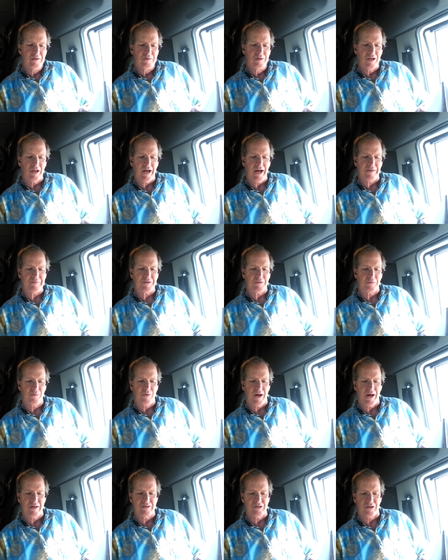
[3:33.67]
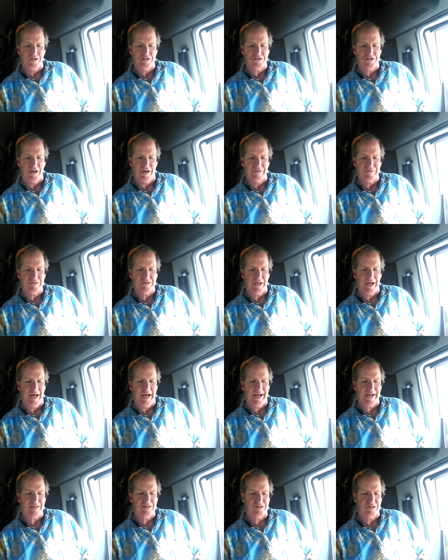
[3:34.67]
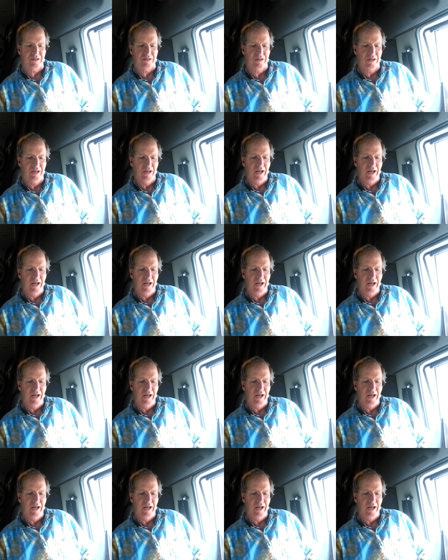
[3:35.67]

We'll have to rouse ourselves to action,